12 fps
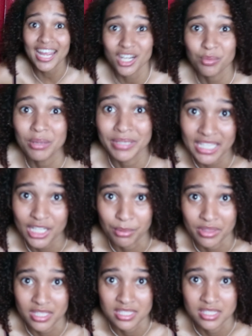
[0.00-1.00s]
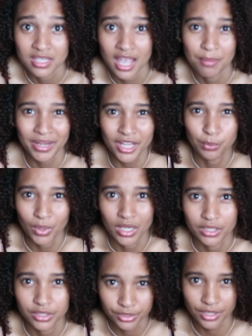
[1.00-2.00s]
can wear a bikini with this and make it
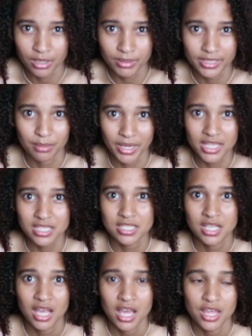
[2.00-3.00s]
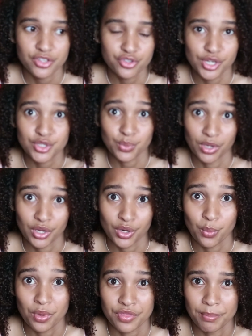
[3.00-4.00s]
work. You know, I can make this dress
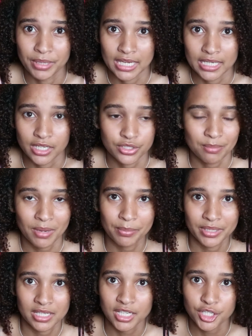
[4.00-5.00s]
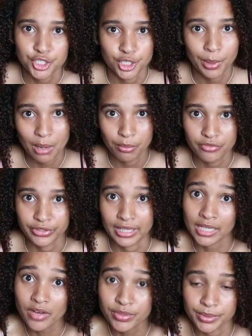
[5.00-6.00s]
work with a bikini. Because in my bikini can show and I wouldn't feel
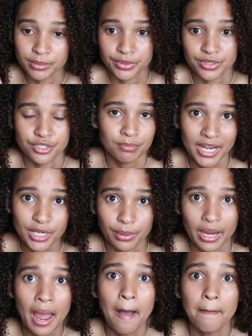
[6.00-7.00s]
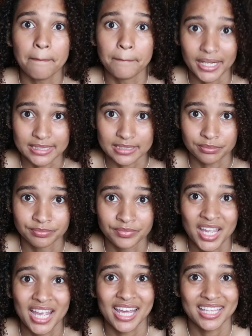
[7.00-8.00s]
uncomfortable because it's not my underwear. But
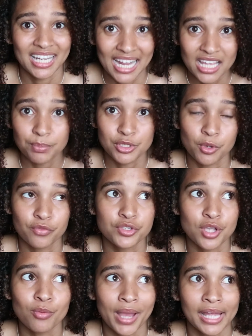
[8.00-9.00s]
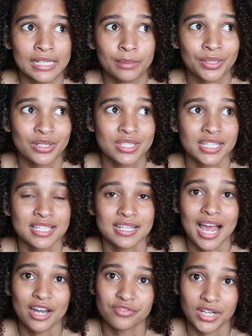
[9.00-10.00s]
the length puts me off so badly because it is
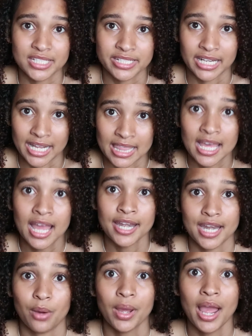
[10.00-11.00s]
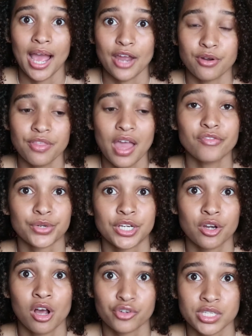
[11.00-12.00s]
an unflattering length. Now, I'd rather have
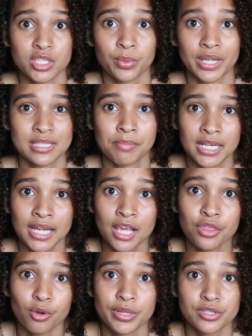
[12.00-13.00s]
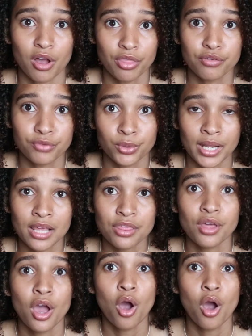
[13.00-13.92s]
really long dresses where it's a midi length or it's on the floor length,